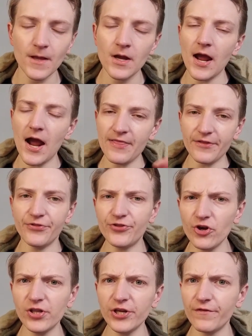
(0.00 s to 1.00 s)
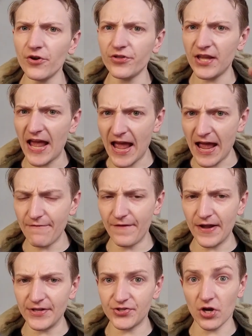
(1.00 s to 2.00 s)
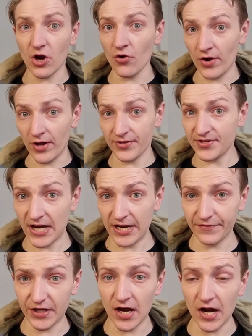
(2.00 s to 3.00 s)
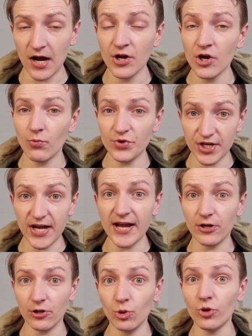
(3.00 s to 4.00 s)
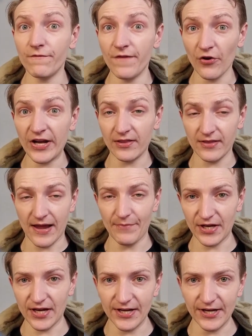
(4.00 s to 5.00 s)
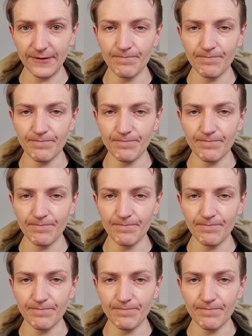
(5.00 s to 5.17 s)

And then thirdly, you've got the air vents around the side of the car, which again look very Lamborghini.